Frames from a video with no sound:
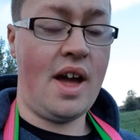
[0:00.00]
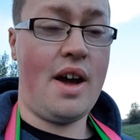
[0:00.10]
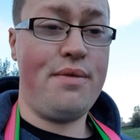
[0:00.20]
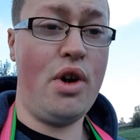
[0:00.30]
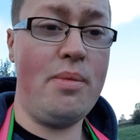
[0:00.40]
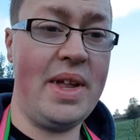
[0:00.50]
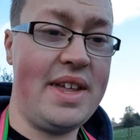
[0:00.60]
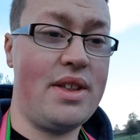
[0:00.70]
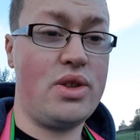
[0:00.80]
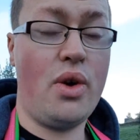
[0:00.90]
I've normally
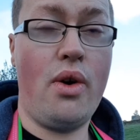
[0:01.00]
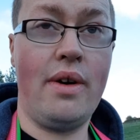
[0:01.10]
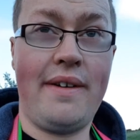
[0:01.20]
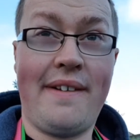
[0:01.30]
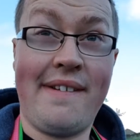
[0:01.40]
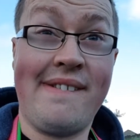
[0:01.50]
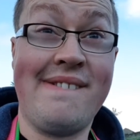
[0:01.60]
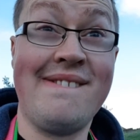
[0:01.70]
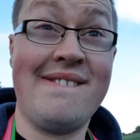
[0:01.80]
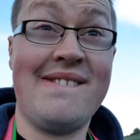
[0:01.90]
either done
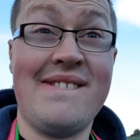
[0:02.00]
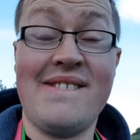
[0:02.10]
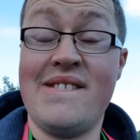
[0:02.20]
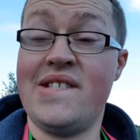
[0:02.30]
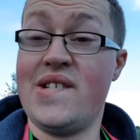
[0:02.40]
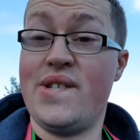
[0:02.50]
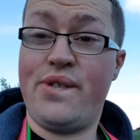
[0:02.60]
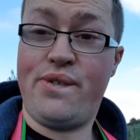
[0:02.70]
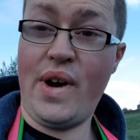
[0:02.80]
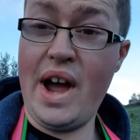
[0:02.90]

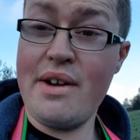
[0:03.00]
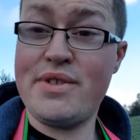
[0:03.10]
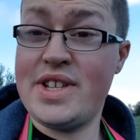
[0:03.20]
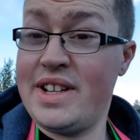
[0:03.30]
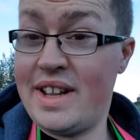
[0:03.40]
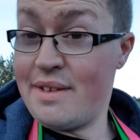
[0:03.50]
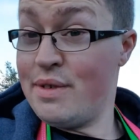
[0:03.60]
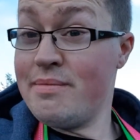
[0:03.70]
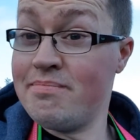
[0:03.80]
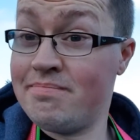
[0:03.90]
five to
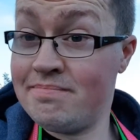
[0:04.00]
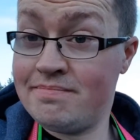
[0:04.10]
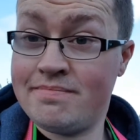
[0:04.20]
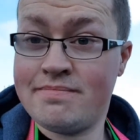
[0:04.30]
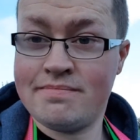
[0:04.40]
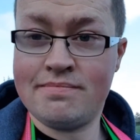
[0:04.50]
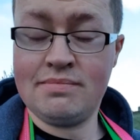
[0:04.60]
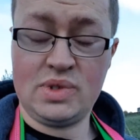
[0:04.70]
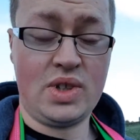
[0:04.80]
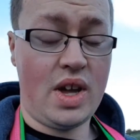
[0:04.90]
eleven,
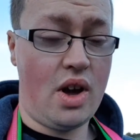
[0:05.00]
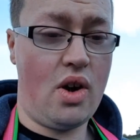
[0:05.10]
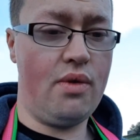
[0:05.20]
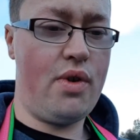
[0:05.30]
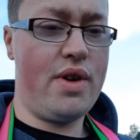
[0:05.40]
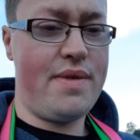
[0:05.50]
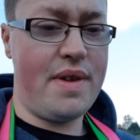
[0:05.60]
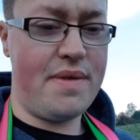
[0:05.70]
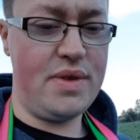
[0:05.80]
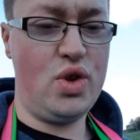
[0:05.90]
or I've
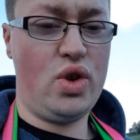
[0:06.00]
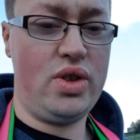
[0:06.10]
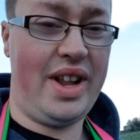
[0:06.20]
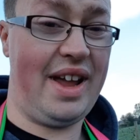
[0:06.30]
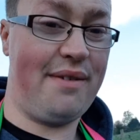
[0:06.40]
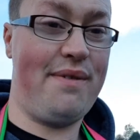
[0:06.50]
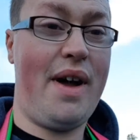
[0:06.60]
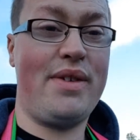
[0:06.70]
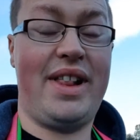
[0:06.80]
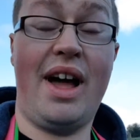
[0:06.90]
even done like a
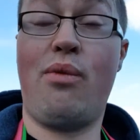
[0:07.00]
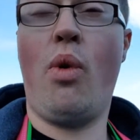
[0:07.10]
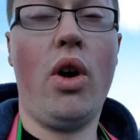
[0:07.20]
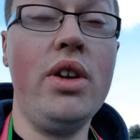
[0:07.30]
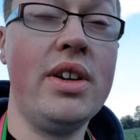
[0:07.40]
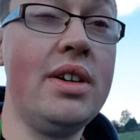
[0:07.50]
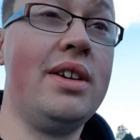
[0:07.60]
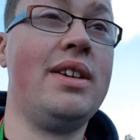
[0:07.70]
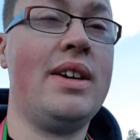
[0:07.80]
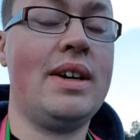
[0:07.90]
five to half one,
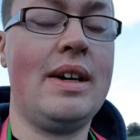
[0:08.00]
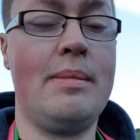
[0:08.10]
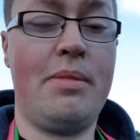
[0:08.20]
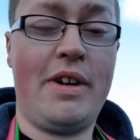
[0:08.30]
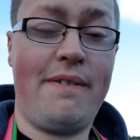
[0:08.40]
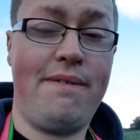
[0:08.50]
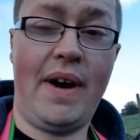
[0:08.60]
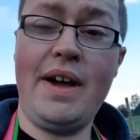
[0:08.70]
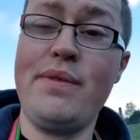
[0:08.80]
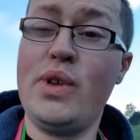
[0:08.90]
but a
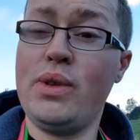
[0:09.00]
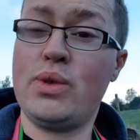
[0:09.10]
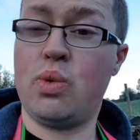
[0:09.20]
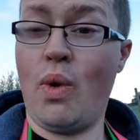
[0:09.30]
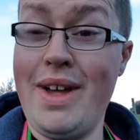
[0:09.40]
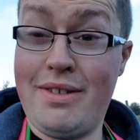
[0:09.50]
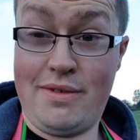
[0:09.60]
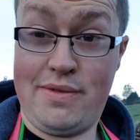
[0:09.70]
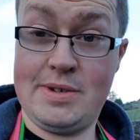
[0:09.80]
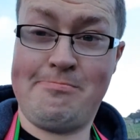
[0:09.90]
five till
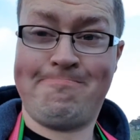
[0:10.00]
twelve.